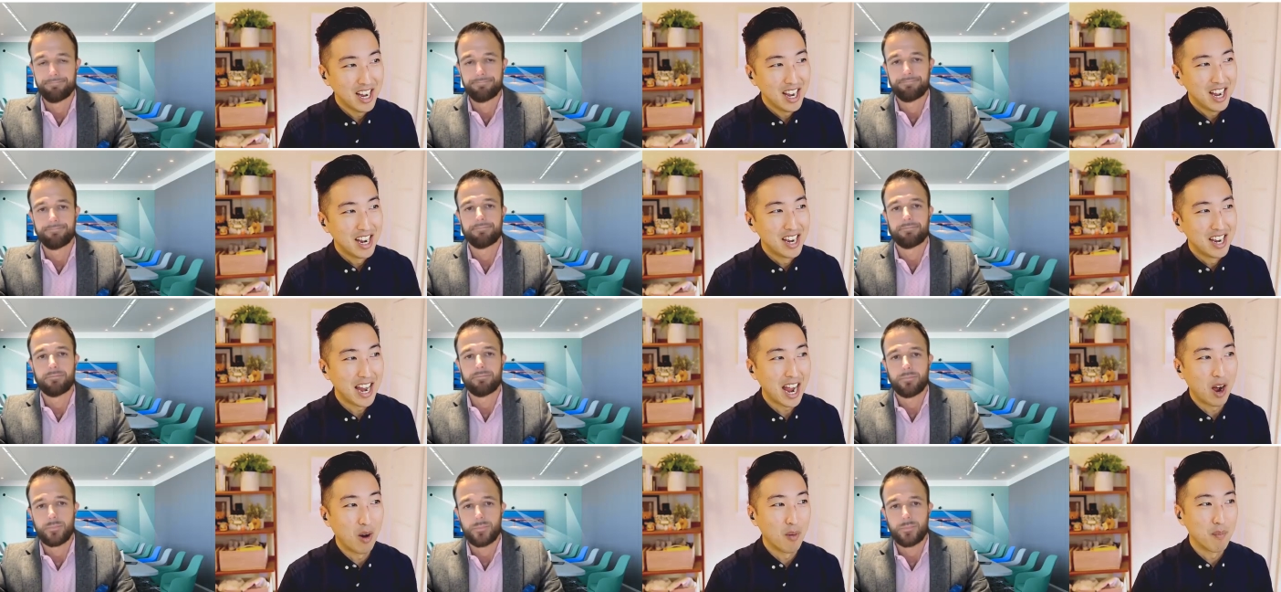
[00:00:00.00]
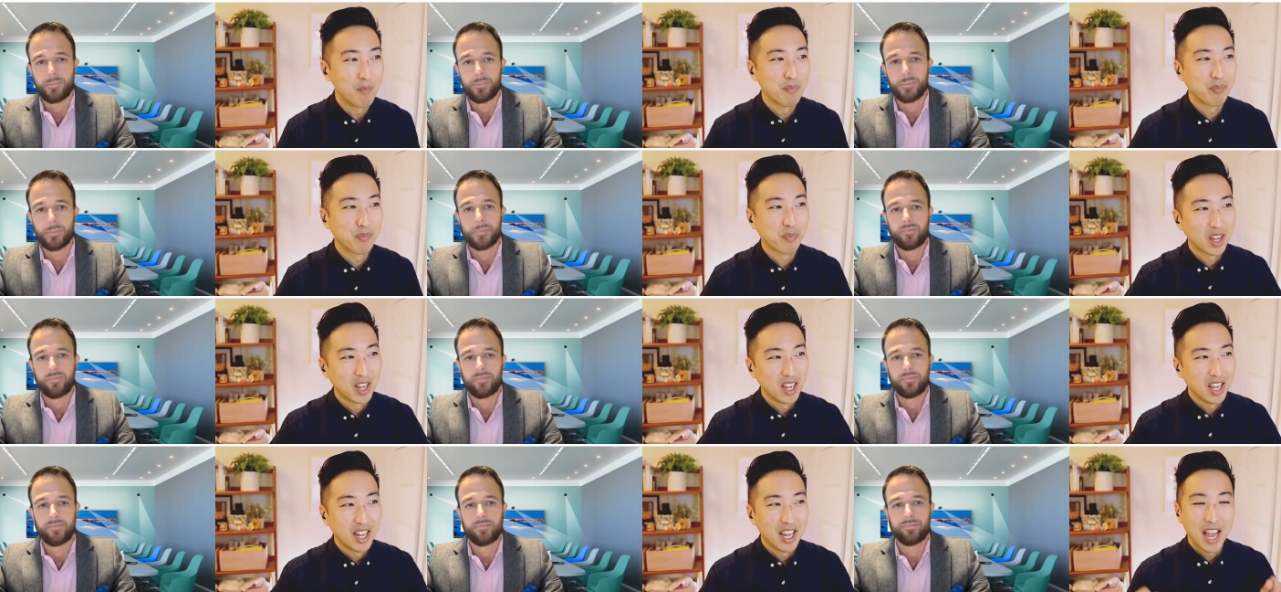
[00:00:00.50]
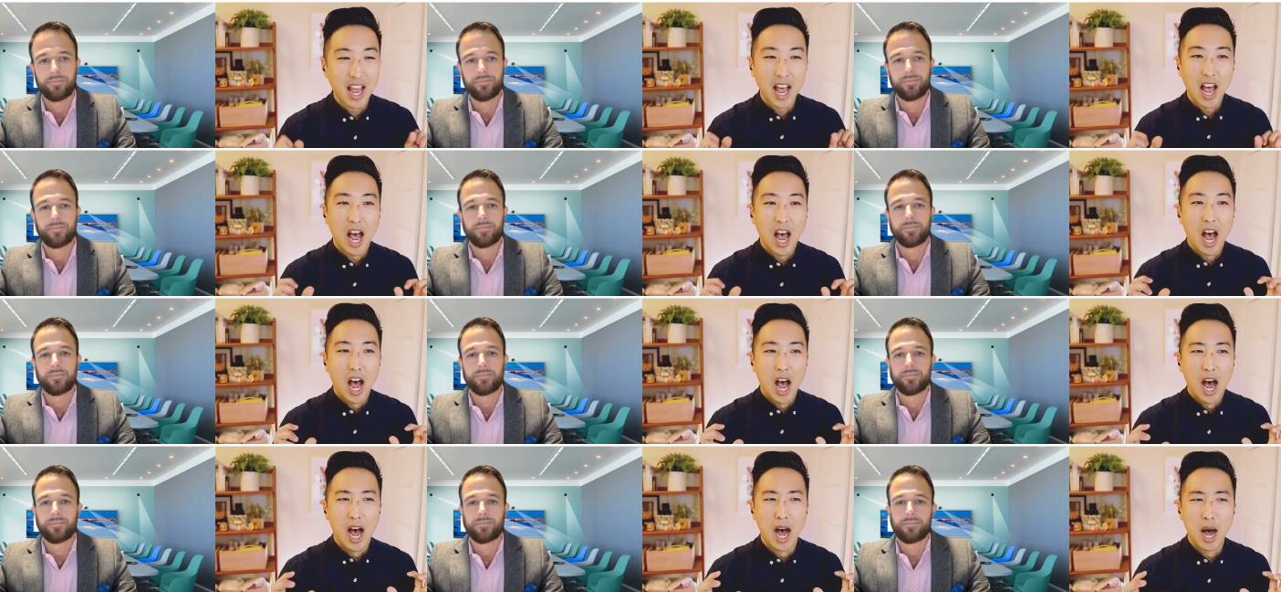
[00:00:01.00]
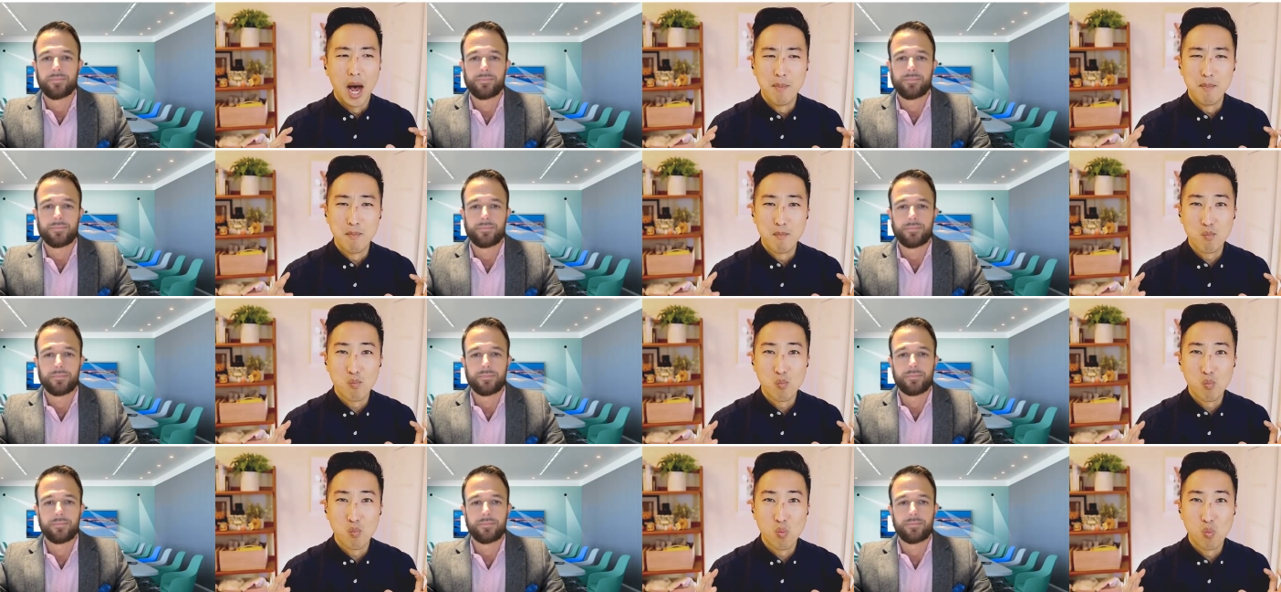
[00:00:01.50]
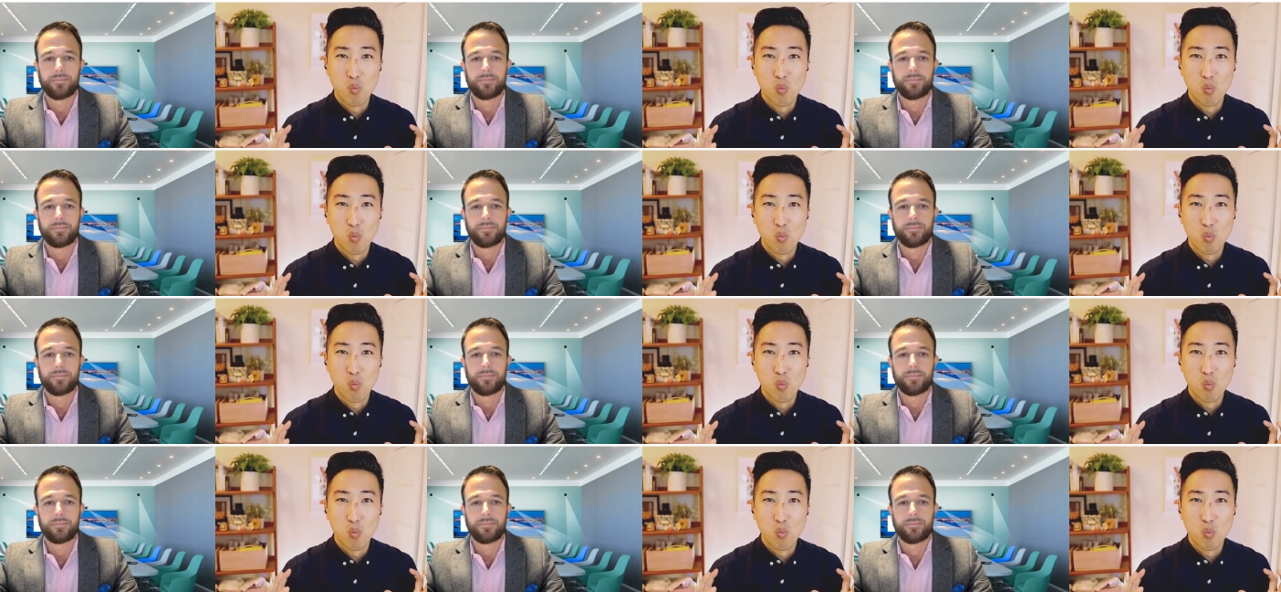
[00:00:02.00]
Speaker 1: Now, um,